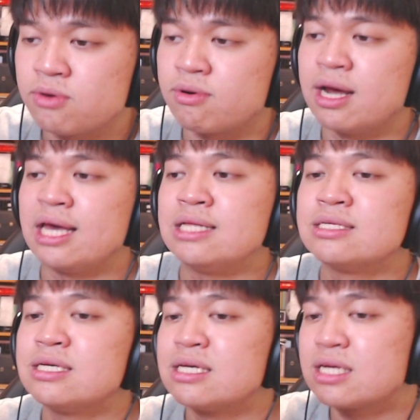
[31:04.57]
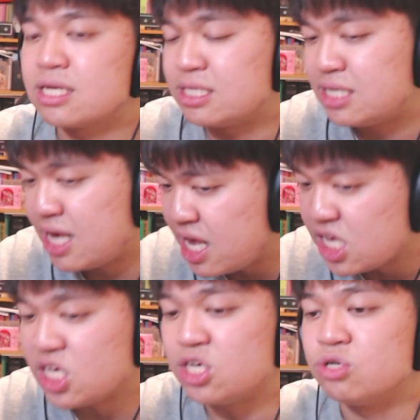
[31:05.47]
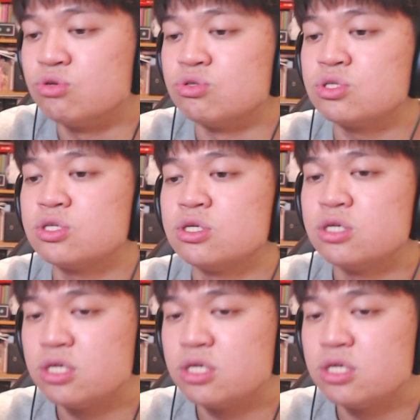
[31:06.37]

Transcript: right, continues